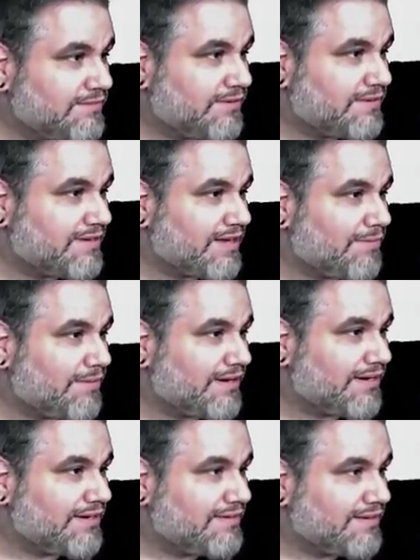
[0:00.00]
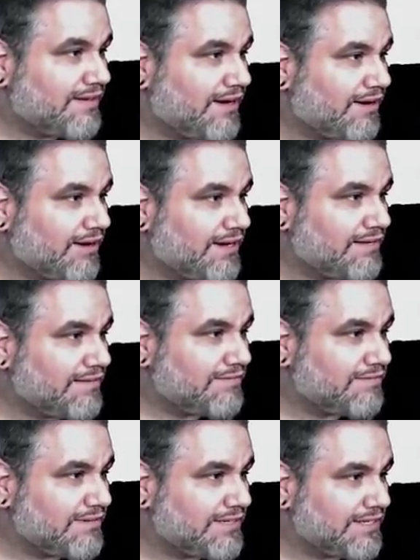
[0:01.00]
What's happening? All right.
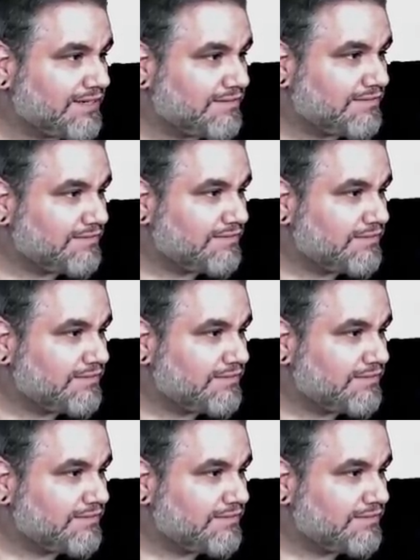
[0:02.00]
We did it.